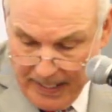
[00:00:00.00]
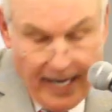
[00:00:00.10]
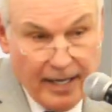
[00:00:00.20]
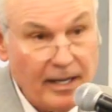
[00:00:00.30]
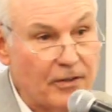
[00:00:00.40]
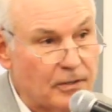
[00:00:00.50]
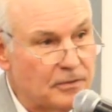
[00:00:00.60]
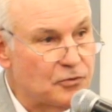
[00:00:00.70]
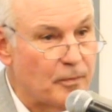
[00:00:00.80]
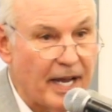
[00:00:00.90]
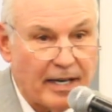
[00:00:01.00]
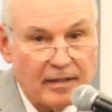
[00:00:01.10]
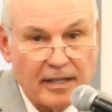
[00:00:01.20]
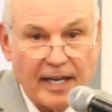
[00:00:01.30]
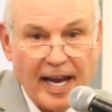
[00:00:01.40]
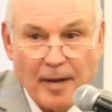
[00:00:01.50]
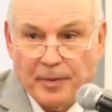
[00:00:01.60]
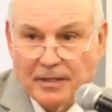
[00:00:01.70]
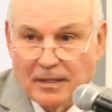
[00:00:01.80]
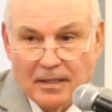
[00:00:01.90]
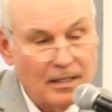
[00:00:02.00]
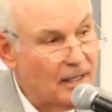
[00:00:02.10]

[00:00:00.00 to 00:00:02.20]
And another dramatic thing happened.